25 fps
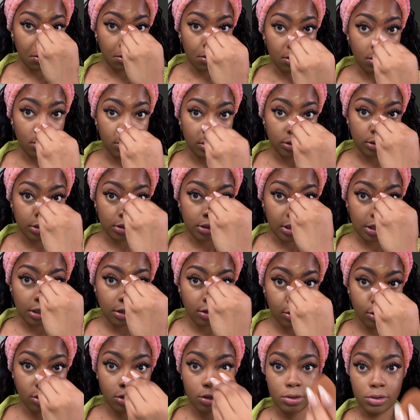because
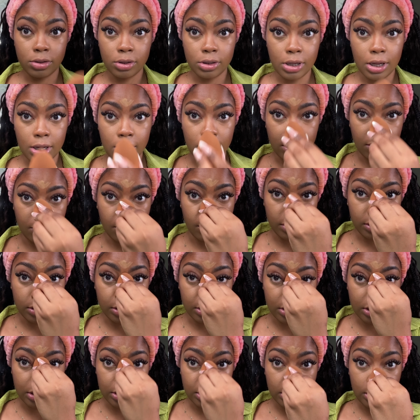that should help it
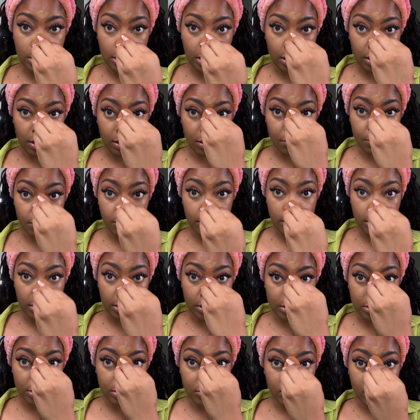to stay in
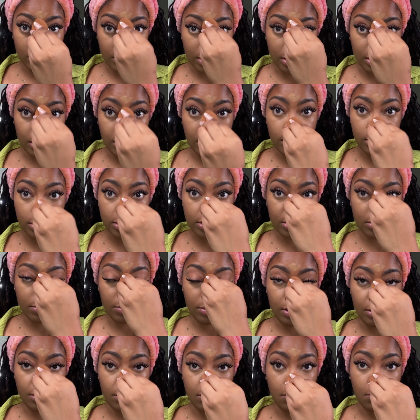place where I need it to
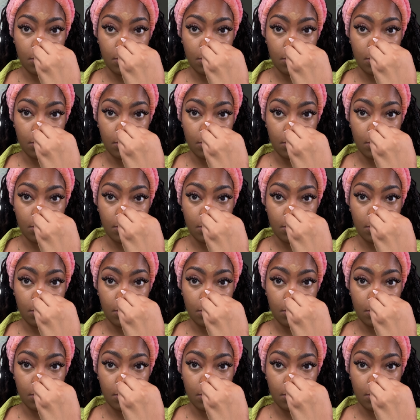be.